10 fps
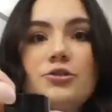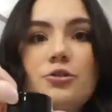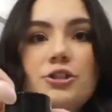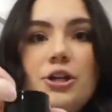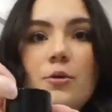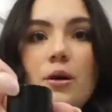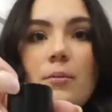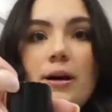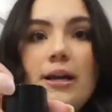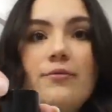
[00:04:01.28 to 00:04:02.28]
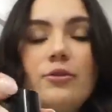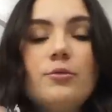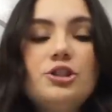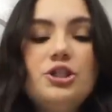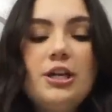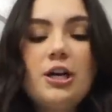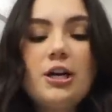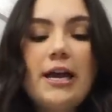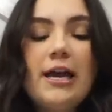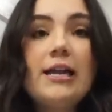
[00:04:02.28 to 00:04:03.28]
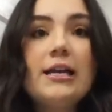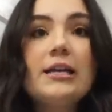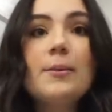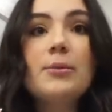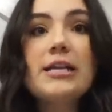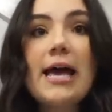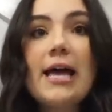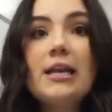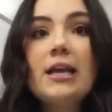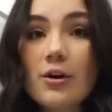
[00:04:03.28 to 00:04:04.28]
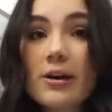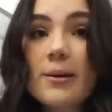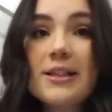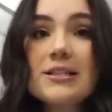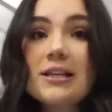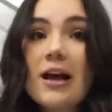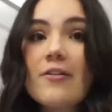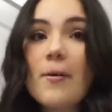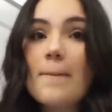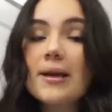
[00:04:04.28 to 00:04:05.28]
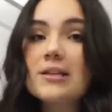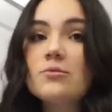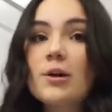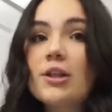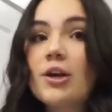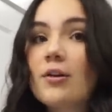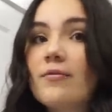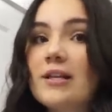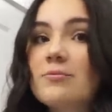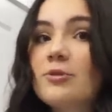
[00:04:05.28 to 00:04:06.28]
Giorgio Armani Fluid Sheer in number 10. I recommend this enough. Mix with your face